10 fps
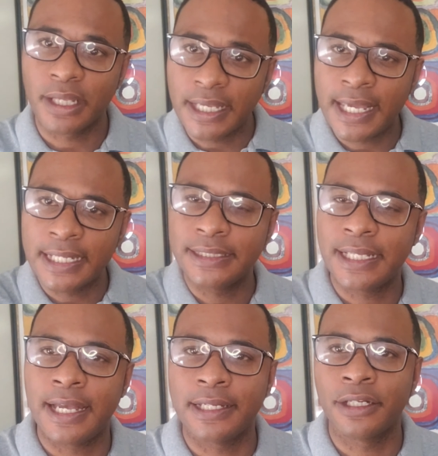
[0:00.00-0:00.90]
Get it
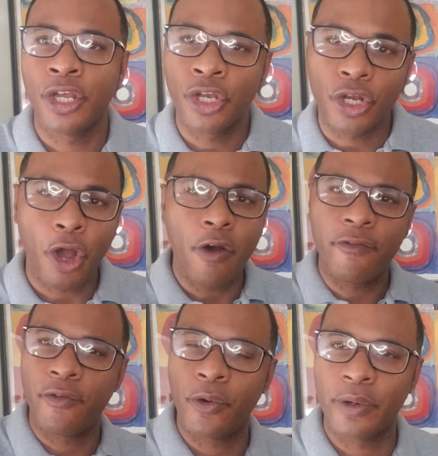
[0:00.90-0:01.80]
done. Go
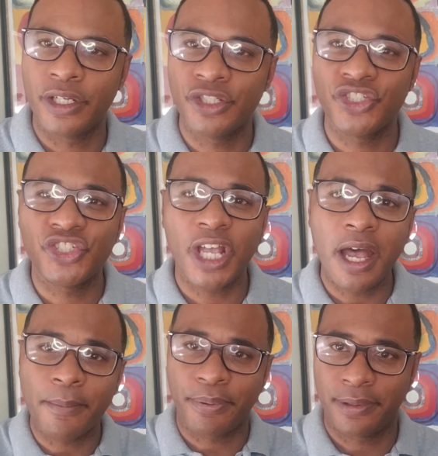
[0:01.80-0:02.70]
for it.
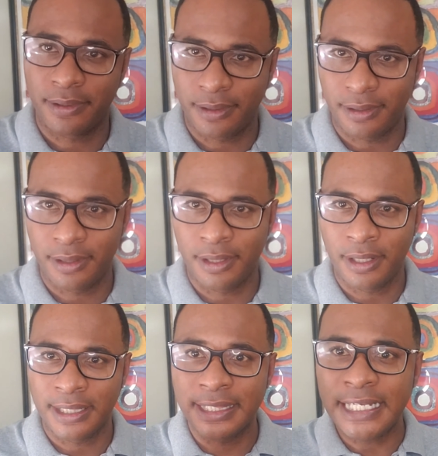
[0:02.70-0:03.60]
Jump.
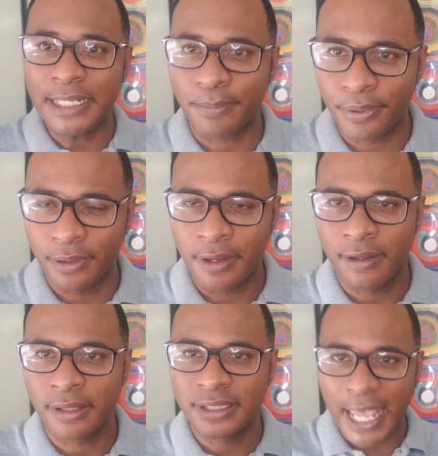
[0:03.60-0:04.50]
Leap.
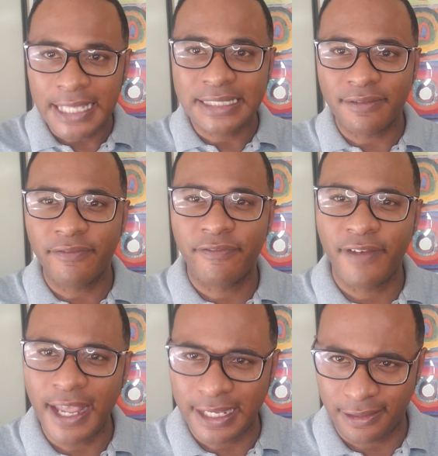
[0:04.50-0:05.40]
Take some
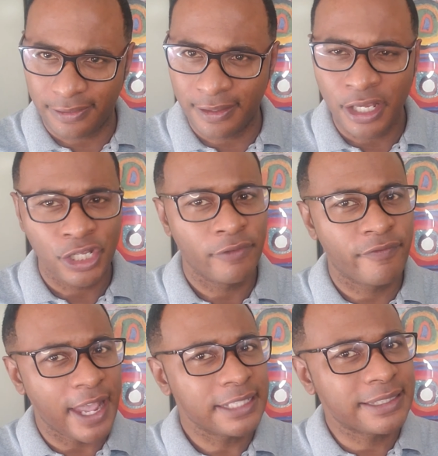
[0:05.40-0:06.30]
faith.
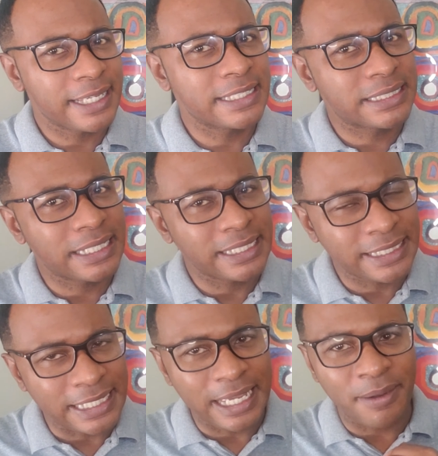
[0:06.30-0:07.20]
Faith is
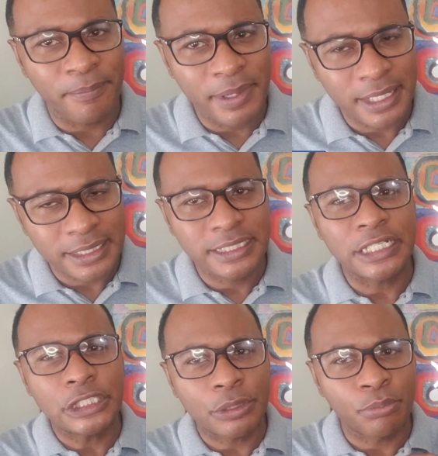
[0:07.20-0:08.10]
the
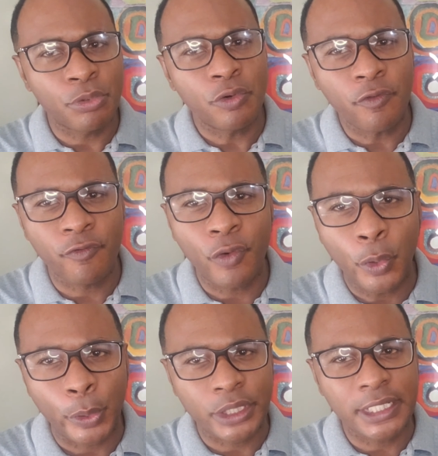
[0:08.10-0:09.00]
ability to move
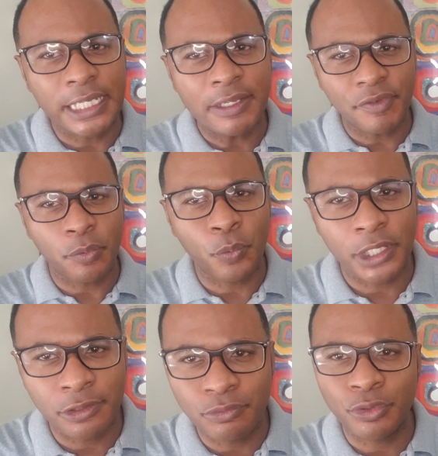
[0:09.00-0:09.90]
forward even
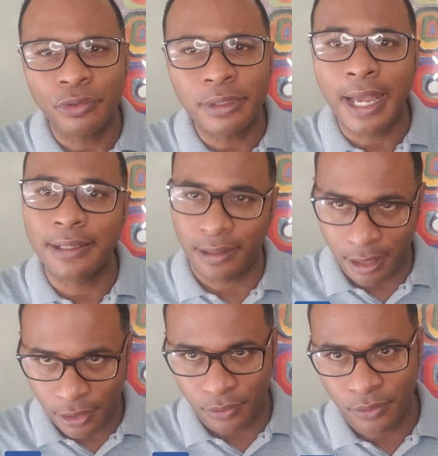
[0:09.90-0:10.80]
when you do not
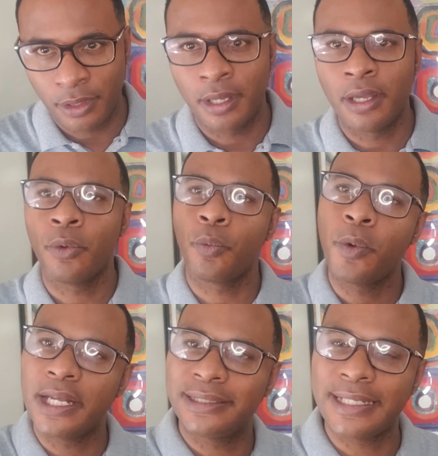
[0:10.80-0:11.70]
know
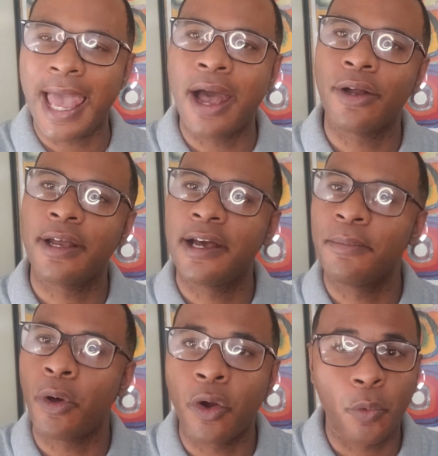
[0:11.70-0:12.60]
what the
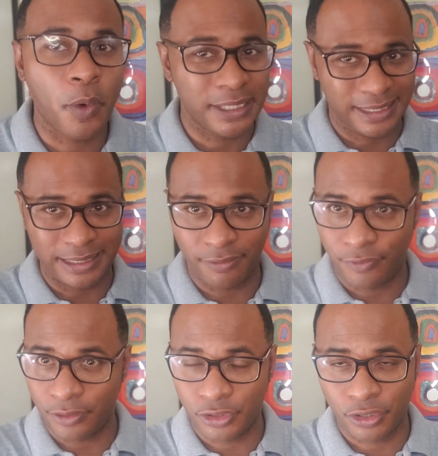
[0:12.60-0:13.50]
outcome or what's in the
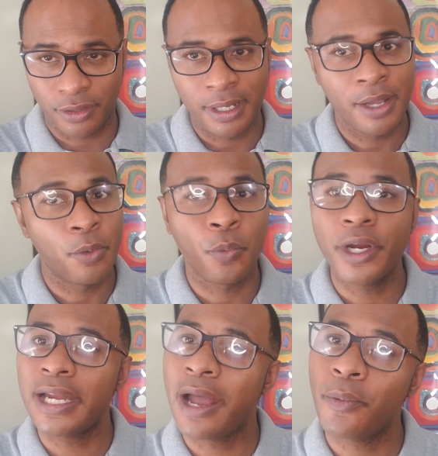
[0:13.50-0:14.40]
future.
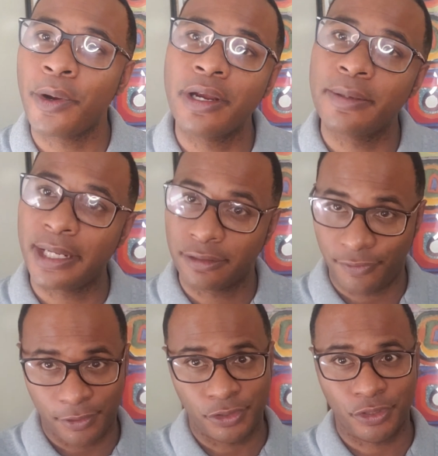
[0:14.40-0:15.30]
We're not worried about the
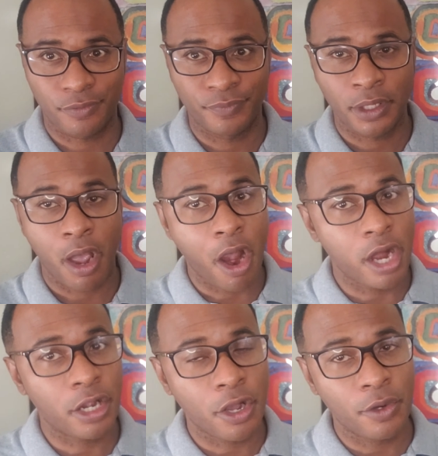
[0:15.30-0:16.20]
future.
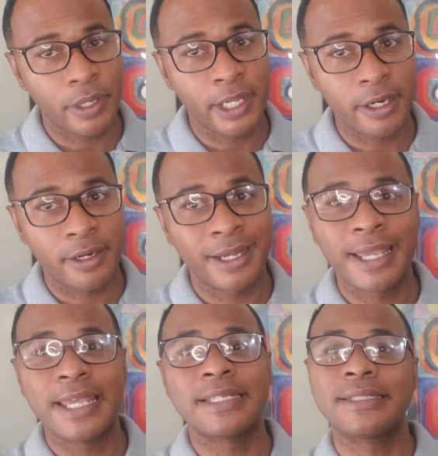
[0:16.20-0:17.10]
Our goal here
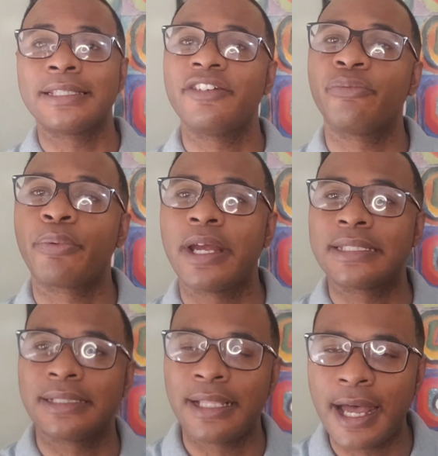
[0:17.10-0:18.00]
is to live
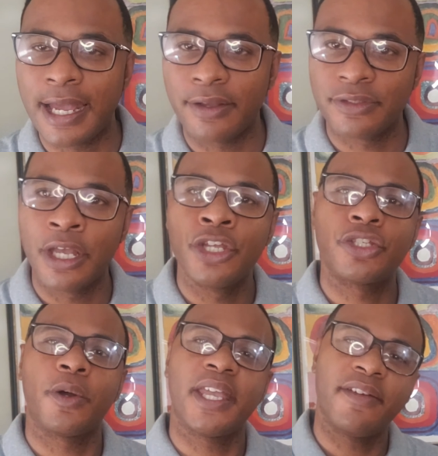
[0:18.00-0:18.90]
present lives.
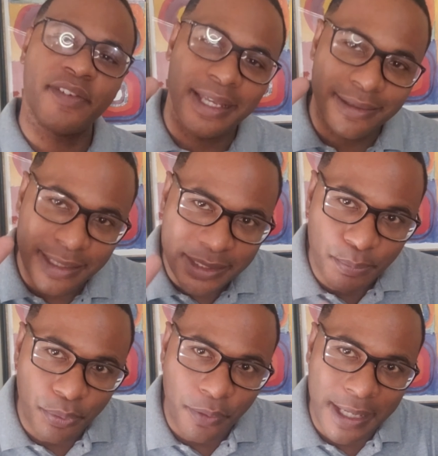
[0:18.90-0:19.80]
So if in this
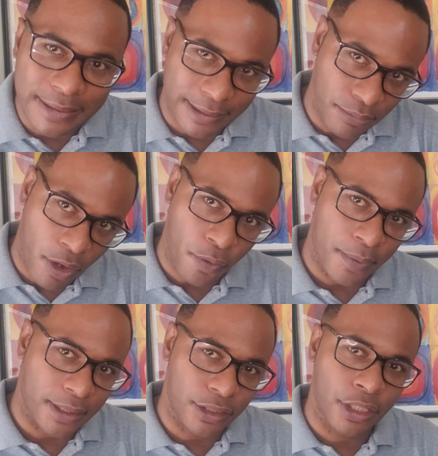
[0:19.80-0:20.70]
present
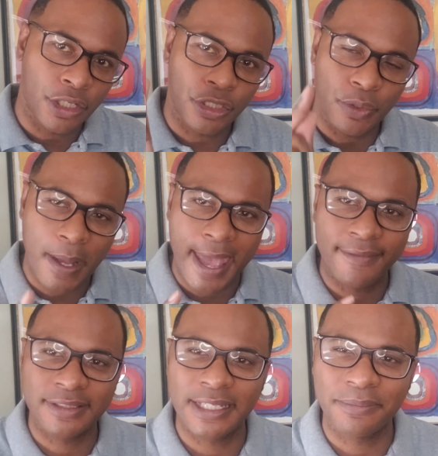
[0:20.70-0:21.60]
moment you
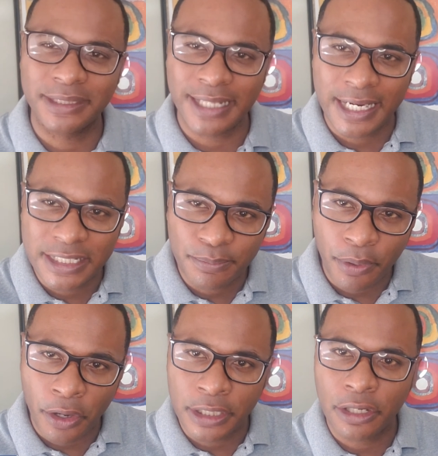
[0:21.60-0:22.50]
have something that is
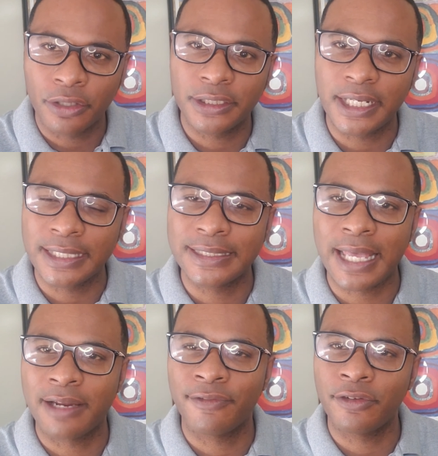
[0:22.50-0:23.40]
burning on the
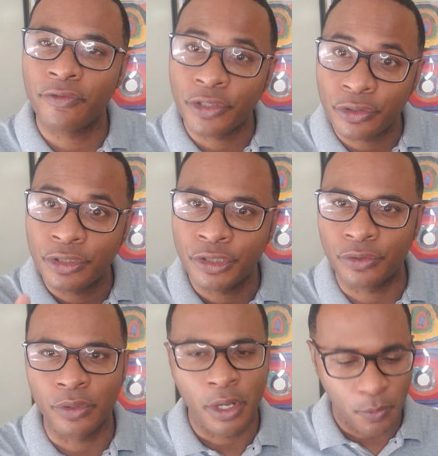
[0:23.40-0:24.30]
inside of you for you to
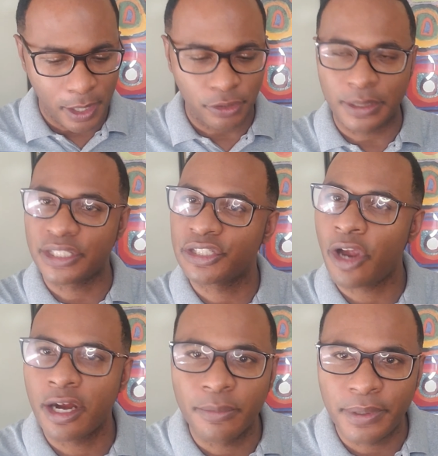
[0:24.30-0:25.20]
do, whether it's
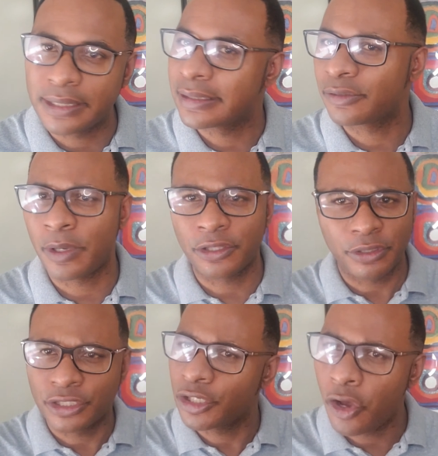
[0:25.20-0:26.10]
start a business, whether
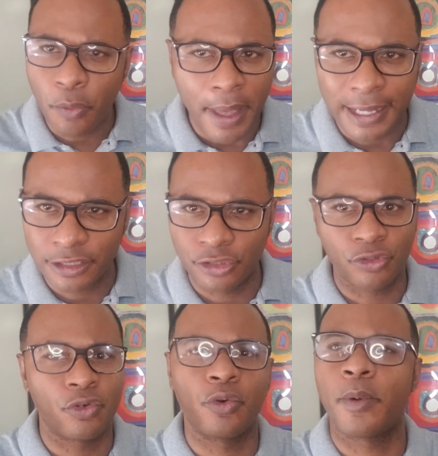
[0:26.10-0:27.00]
it's to go back to
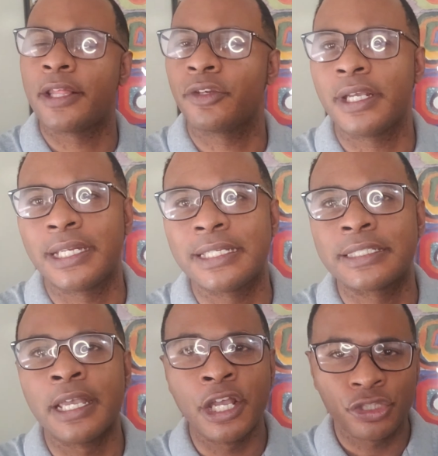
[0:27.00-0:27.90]
school, whether it
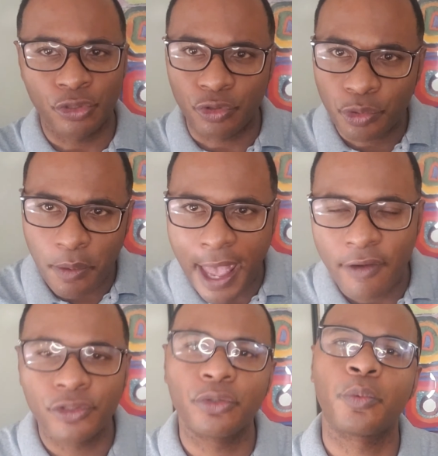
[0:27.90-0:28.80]
is to
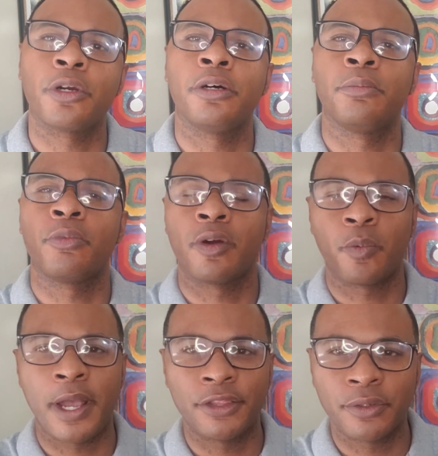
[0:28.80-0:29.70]
travel the world more,
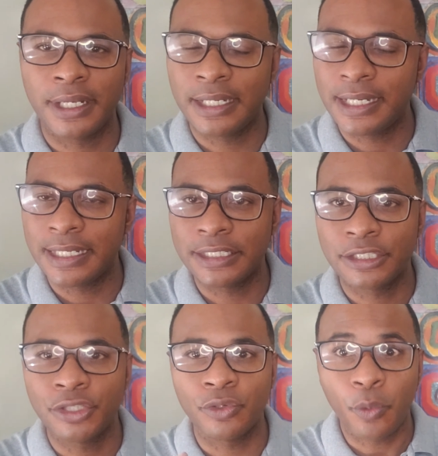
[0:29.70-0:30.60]
whether it
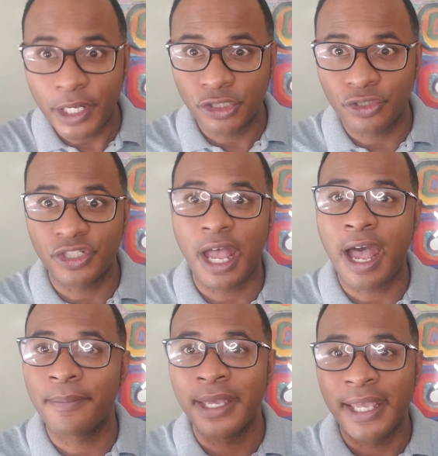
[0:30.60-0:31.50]
is to quit your
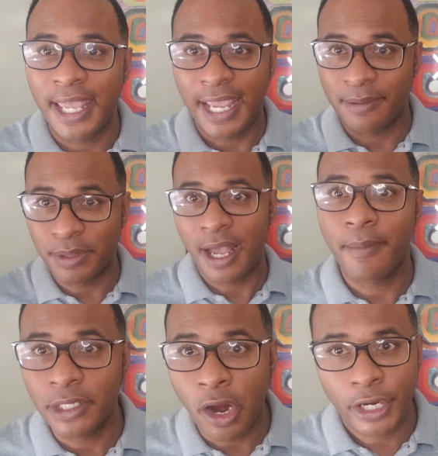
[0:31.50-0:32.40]
job and
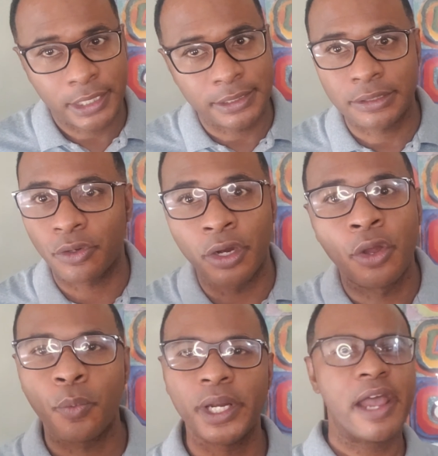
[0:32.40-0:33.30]
become an artist, or
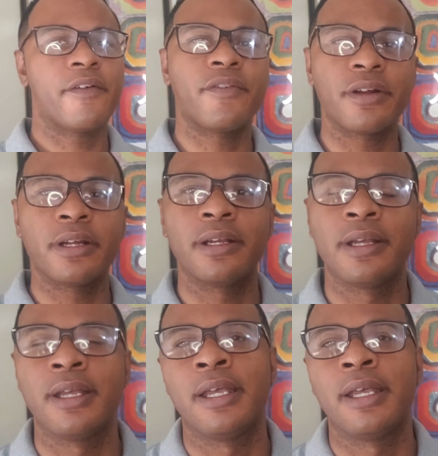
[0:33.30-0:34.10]
whatever